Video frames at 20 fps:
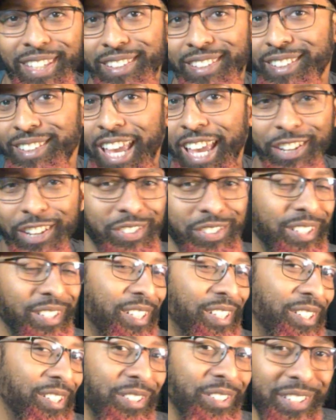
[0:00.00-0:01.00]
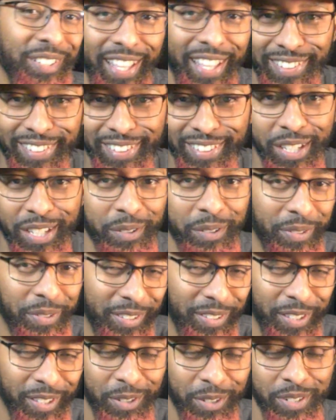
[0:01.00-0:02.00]
Angela, all that stuff,
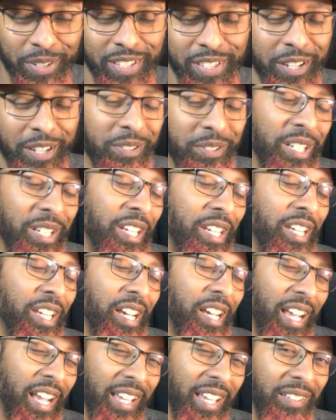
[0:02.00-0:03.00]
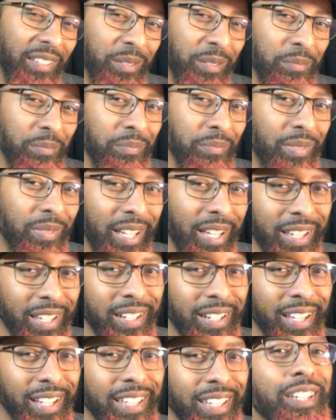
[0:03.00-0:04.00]
etc., etc. I got
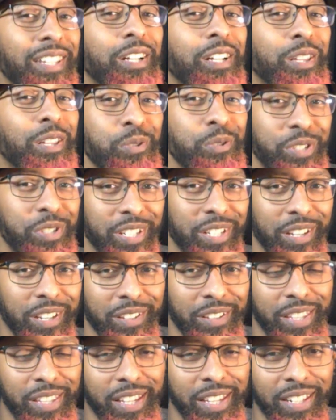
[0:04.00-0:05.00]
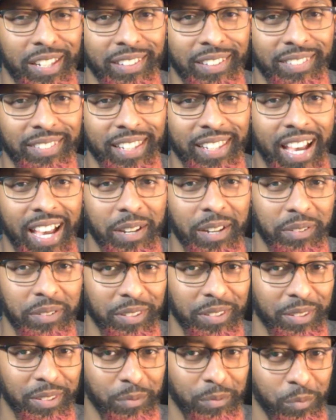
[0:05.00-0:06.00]
an inclusion here that is not
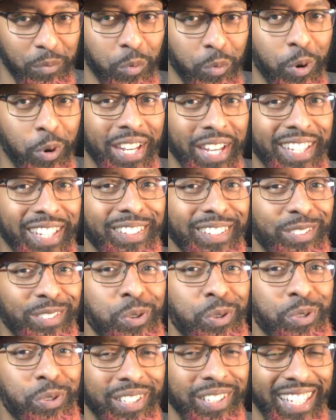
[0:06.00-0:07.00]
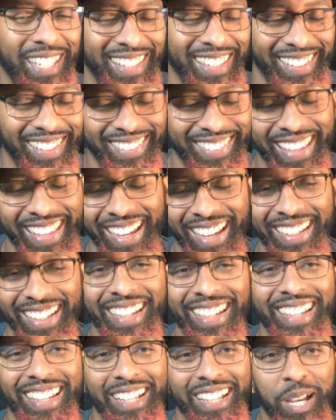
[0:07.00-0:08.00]
what is usually in this deck.
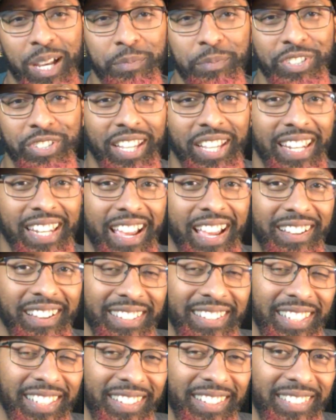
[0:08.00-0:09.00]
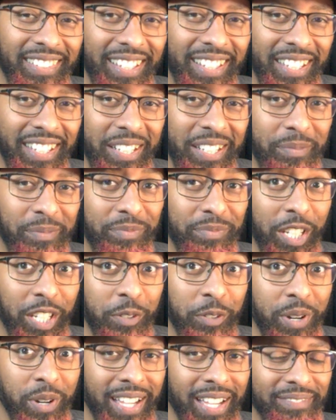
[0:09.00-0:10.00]
Come and check it out, and let's take a
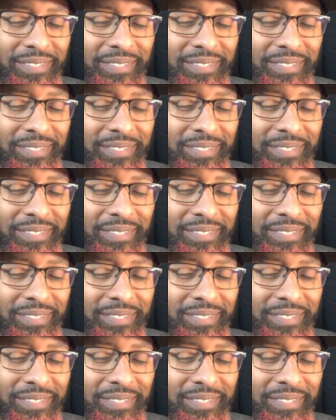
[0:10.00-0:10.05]
ride.